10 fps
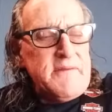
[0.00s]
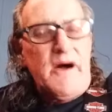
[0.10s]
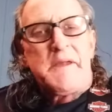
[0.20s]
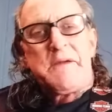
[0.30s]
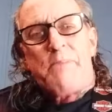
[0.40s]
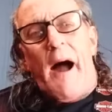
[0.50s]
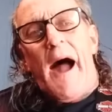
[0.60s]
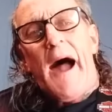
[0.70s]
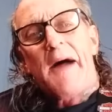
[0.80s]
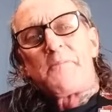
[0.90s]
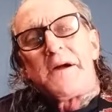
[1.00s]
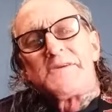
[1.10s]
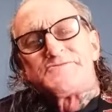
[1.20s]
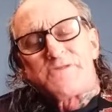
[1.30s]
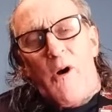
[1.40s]
the
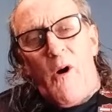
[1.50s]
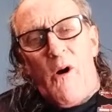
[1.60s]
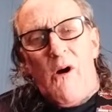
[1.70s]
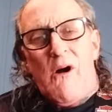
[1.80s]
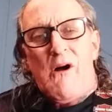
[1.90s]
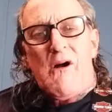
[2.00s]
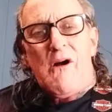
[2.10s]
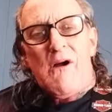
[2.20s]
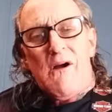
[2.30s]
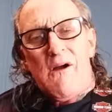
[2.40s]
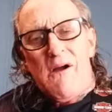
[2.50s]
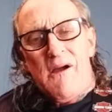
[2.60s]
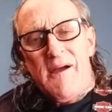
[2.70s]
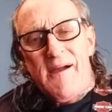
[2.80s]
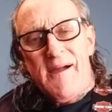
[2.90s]
department store.
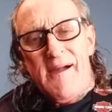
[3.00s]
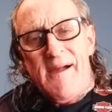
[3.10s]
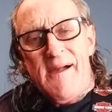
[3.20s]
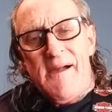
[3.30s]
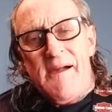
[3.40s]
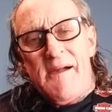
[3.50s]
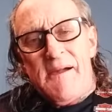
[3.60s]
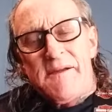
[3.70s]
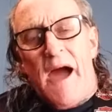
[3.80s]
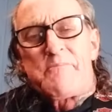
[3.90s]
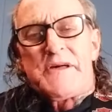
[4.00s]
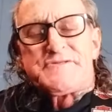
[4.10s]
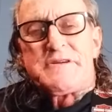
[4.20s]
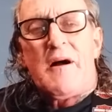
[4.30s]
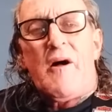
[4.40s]
God bless
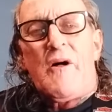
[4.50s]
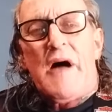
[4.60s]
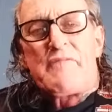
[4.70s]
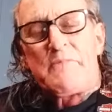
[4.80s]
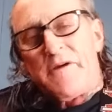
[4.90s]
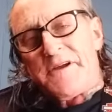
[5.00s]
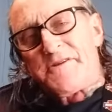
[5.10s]
you all. Have a Merry